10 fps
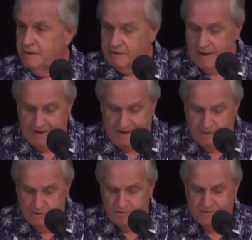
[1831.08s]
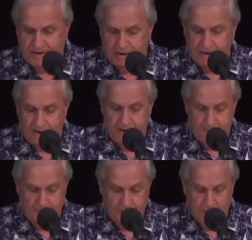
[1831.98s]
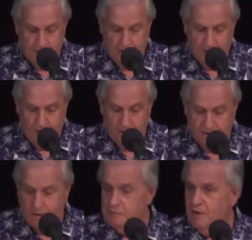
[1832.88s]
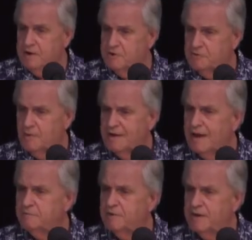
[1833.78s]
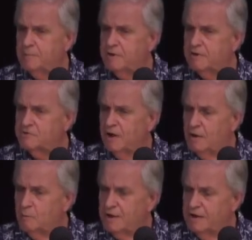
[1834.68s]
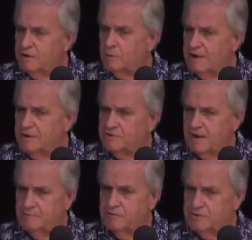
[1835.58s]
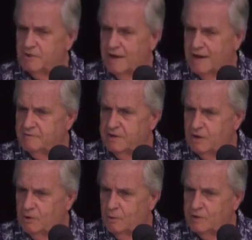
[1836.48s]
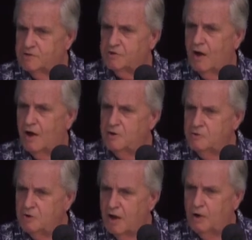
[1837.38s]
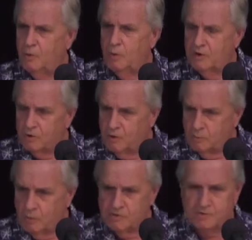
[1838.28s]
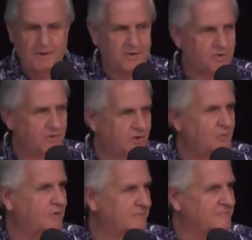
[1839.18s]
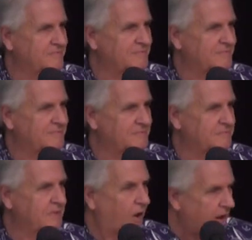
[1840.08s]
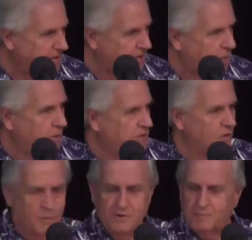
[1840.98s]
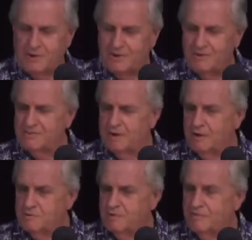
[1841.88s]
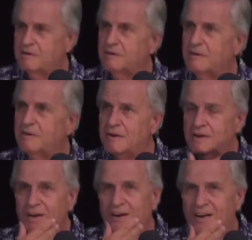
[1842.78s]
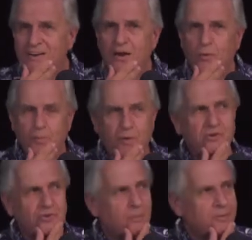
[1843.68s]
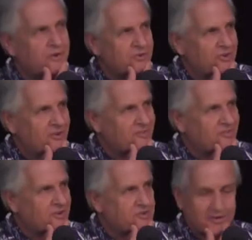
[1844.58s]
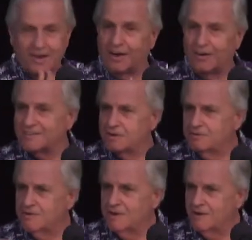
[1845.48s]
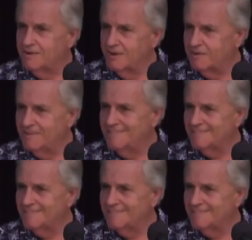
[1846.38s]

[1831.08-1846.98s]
Now, interestingly, and I, look, I find this very comforting because one of the greatest comforts I have in the Lord is I know what God wants me to do. I know what God wants me to do. And sometimes we think, oh, I don't know what my job in the church is. Yeah, can I tell you?